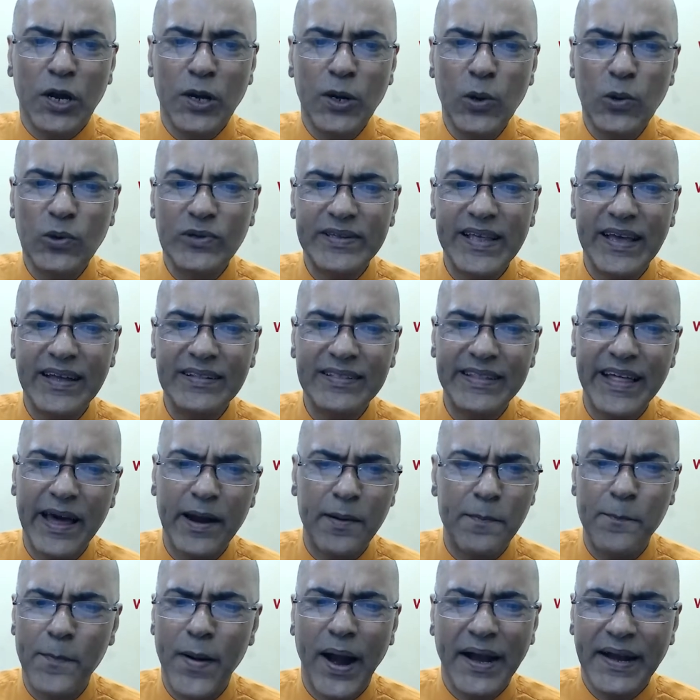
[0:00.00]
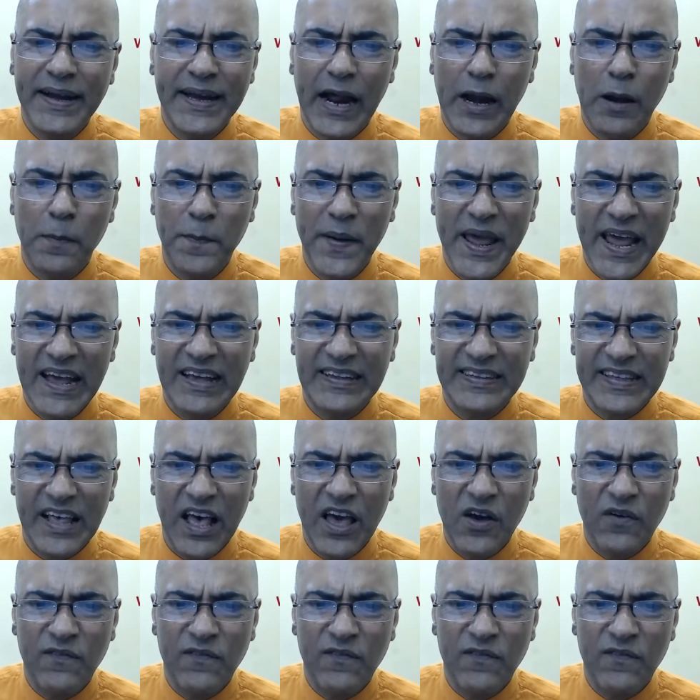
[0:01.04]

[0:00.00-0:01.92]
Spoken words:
losing their mental peace,